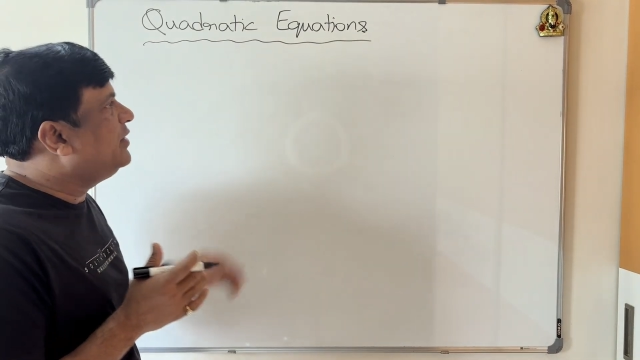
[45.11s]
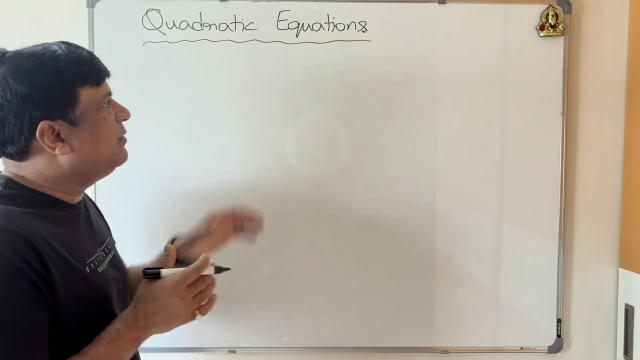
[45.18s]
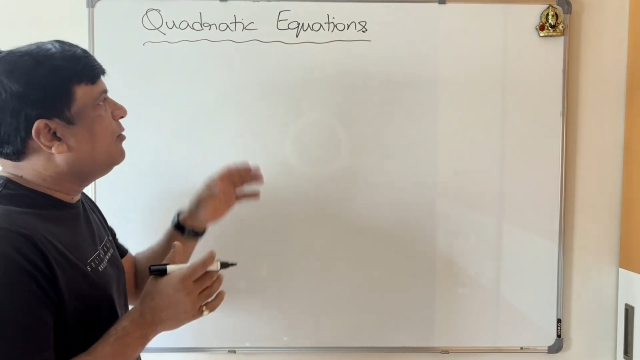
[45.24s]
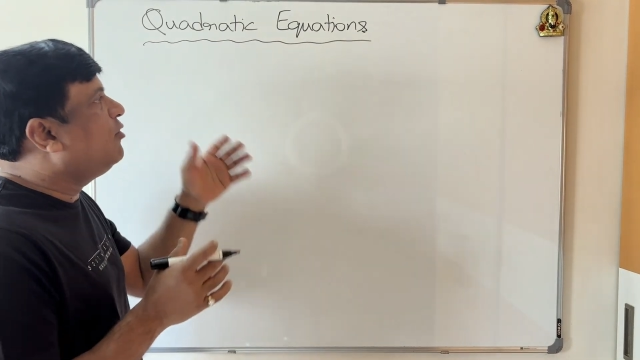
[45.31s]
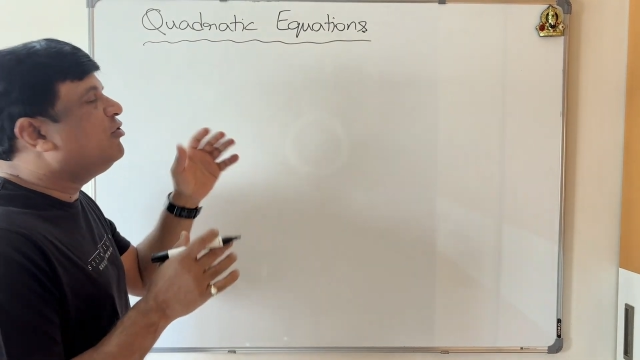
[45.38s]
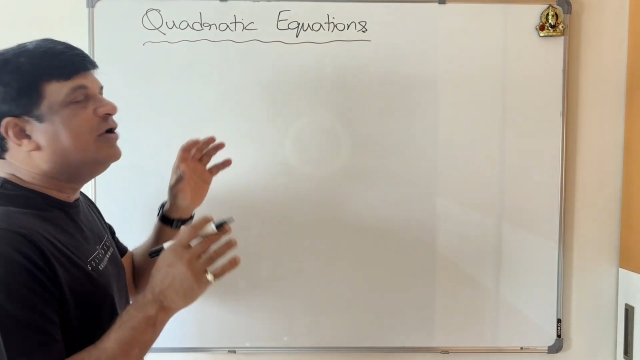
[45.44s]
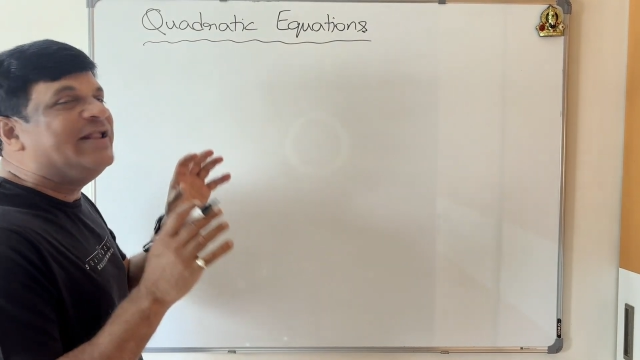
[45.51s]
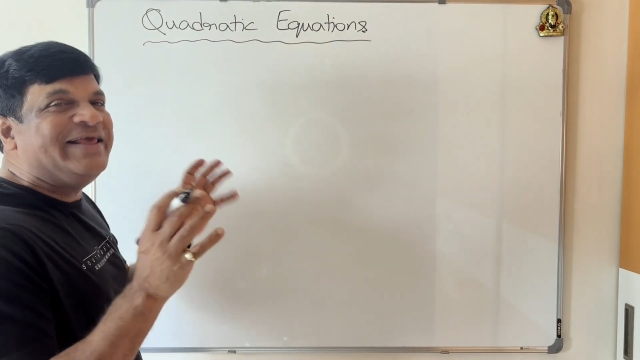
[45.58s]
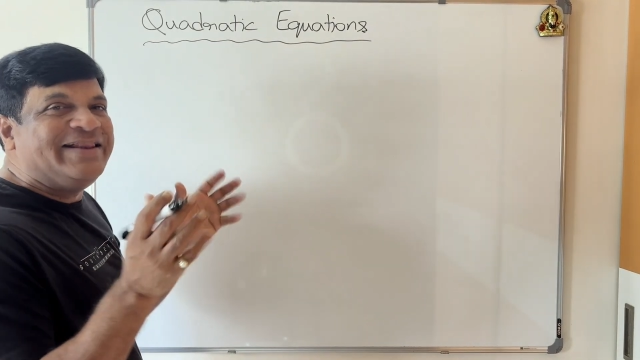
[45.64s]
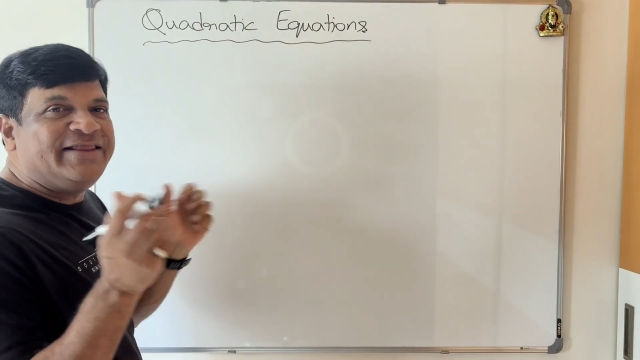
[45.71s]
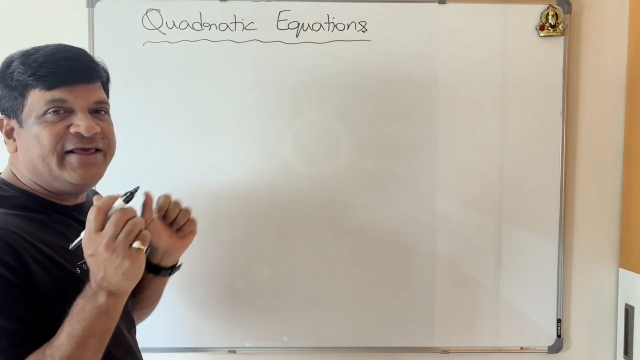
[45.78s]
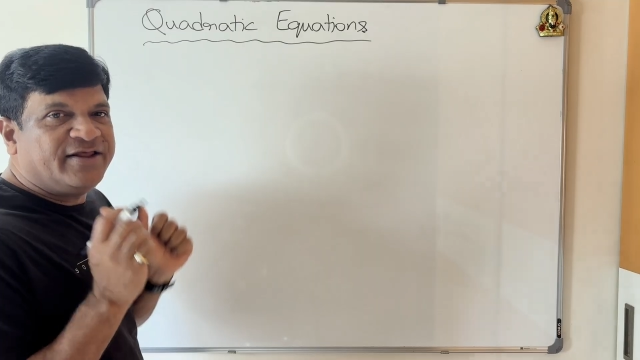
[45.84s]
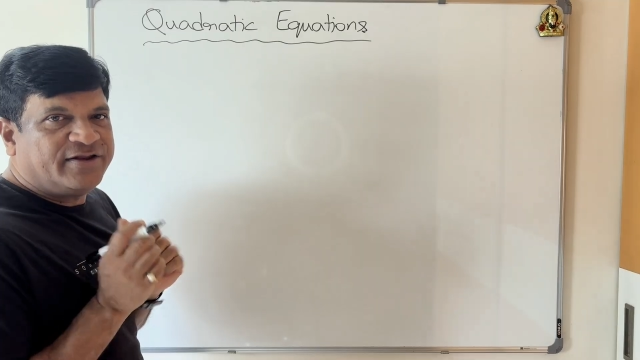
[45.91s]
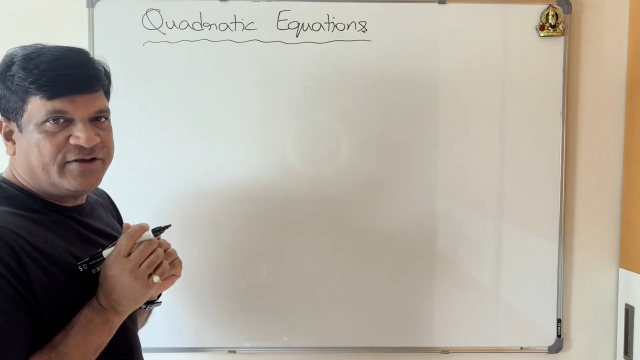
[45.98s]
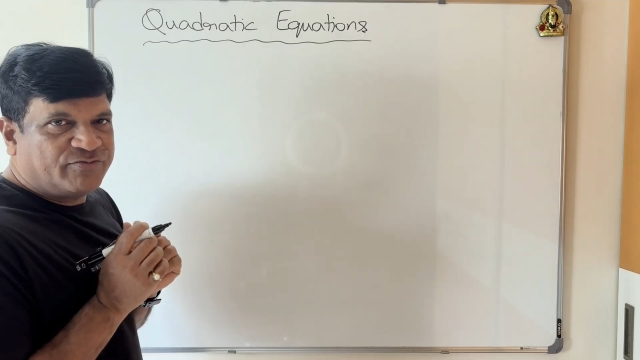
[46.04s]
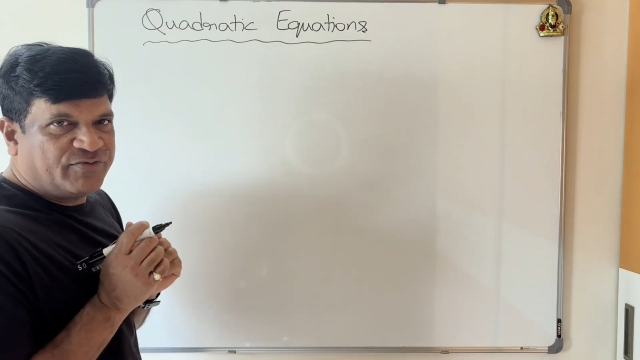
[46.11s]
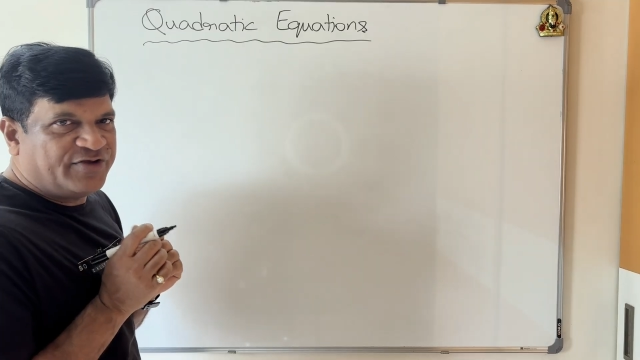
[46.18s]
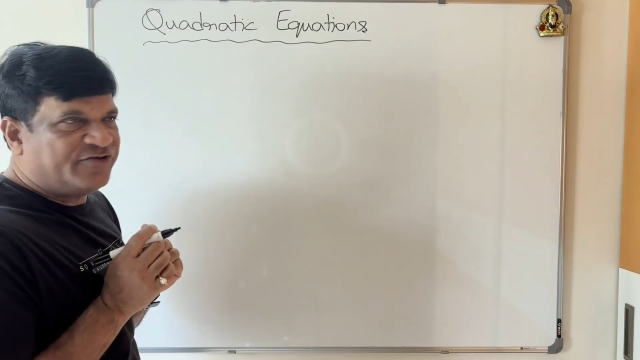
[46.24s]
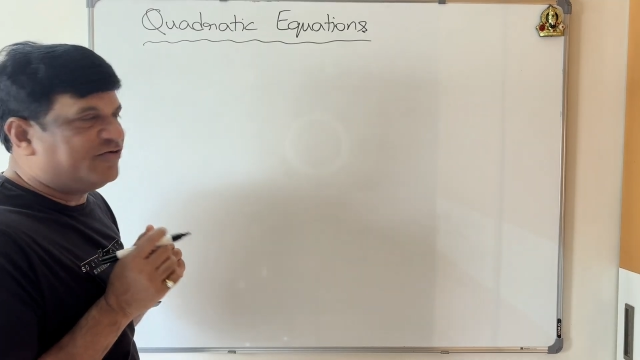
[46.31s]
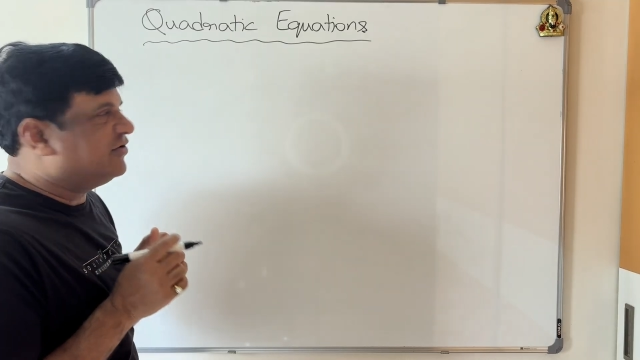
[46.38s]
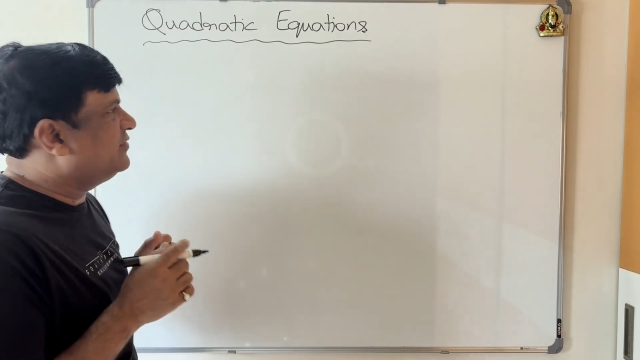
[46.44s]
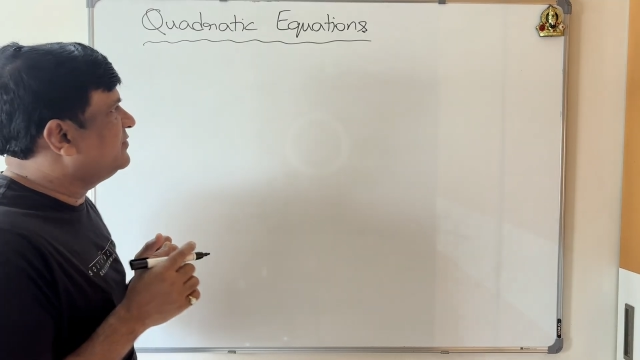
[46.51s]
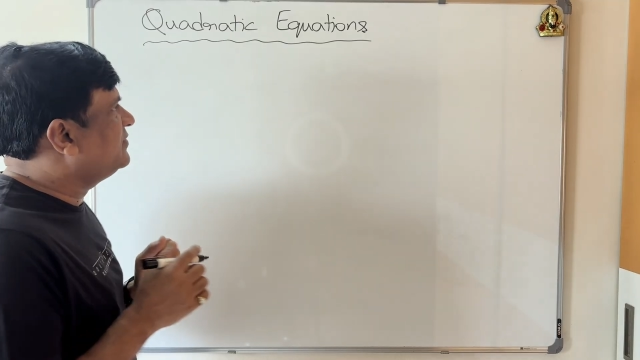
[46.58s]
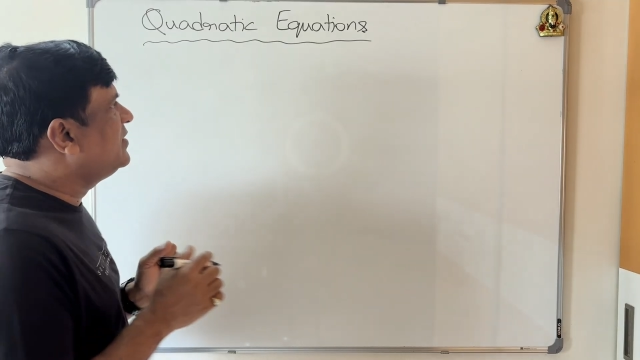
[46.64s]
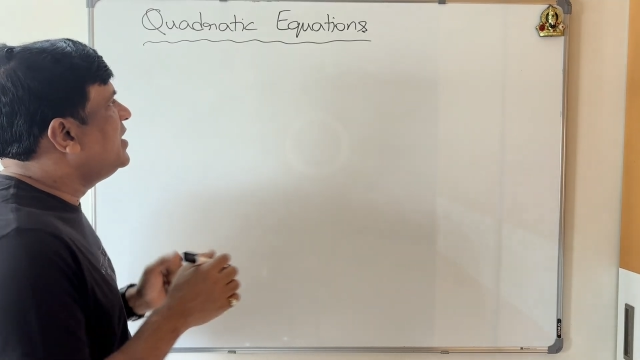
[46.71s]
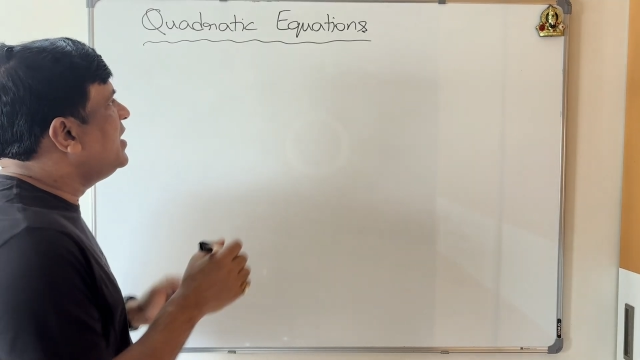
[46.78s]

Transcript: about linear equations.